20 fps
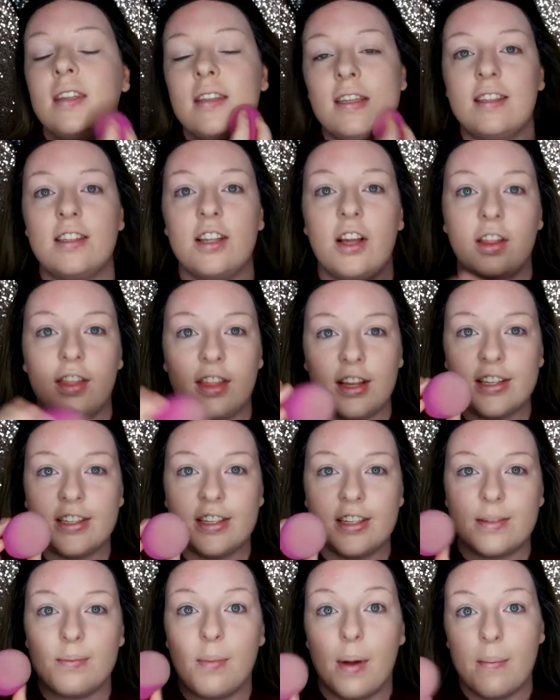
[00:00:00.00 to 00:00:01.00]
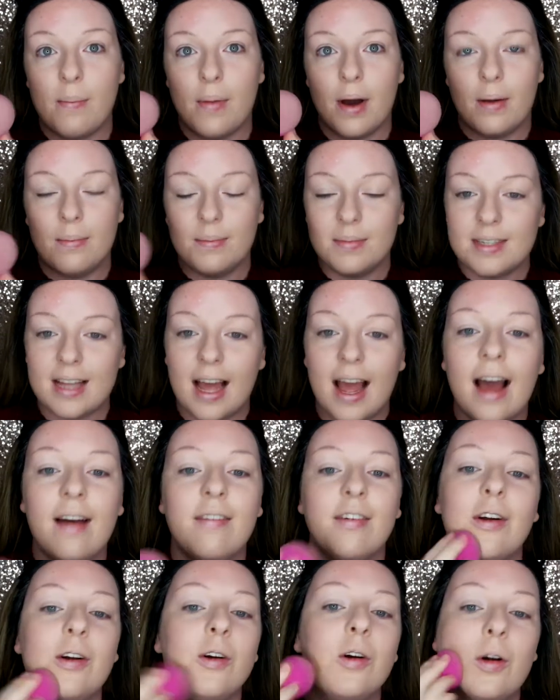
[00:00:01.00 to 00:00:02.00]
So this is my mum's. I
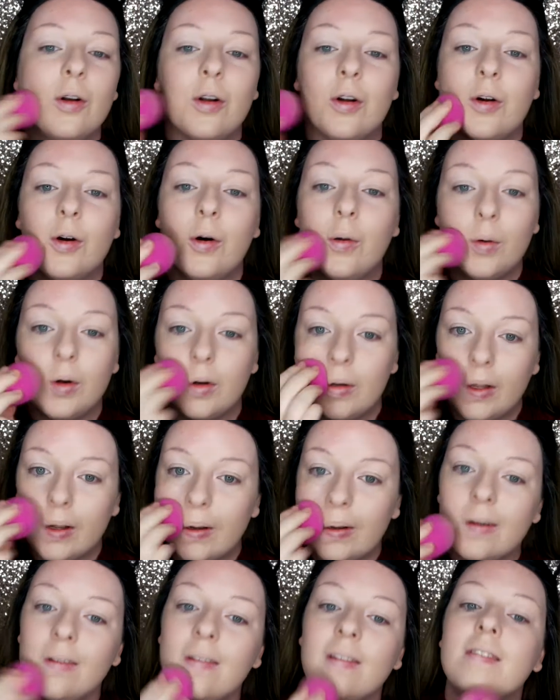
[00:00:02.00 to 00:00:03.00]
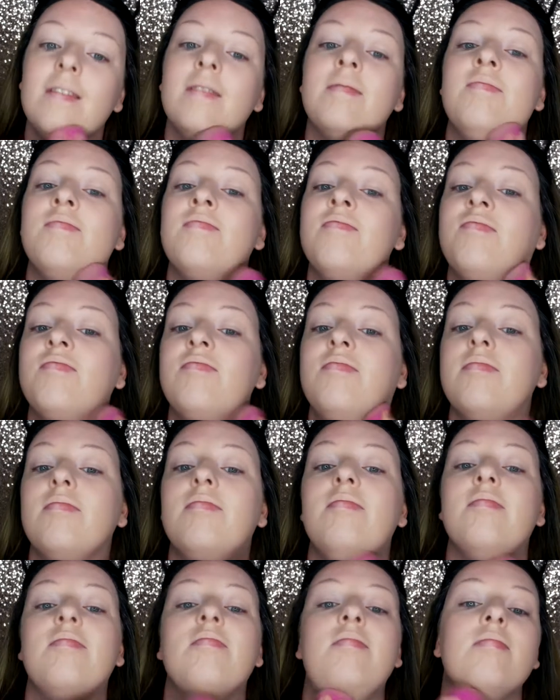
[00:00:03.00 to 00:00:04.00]
haven't gone and got one yet
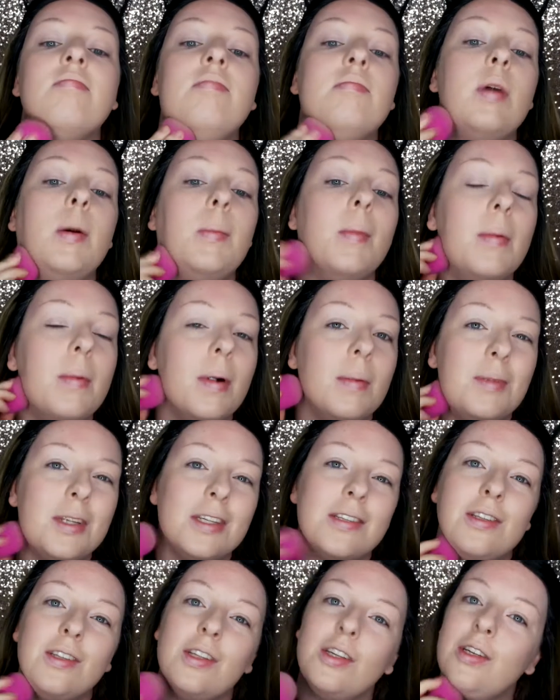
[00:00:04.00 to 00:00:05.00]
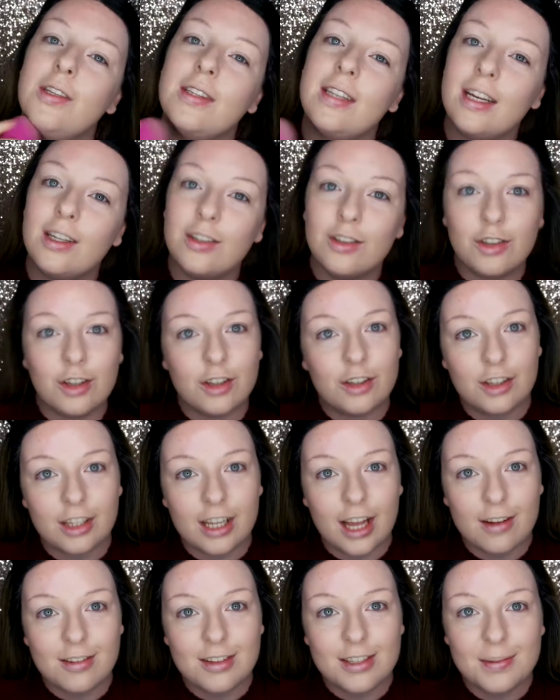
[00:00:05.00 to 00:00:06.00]
but my mum doesn't use it. She
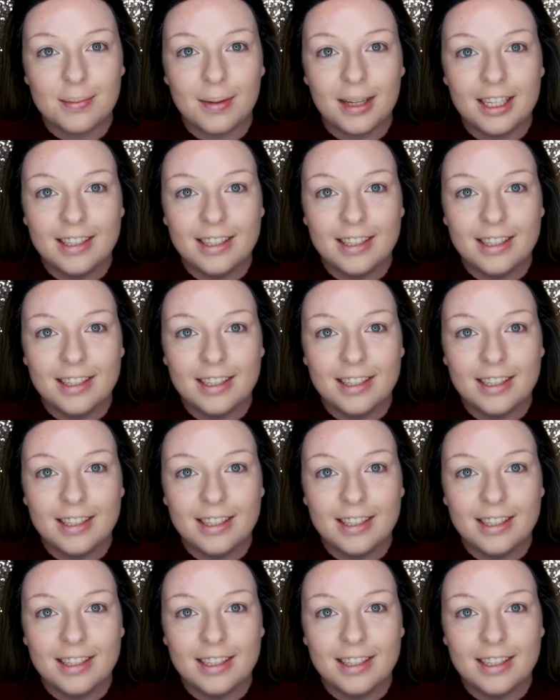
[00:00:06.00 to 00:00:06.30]
gave it to me.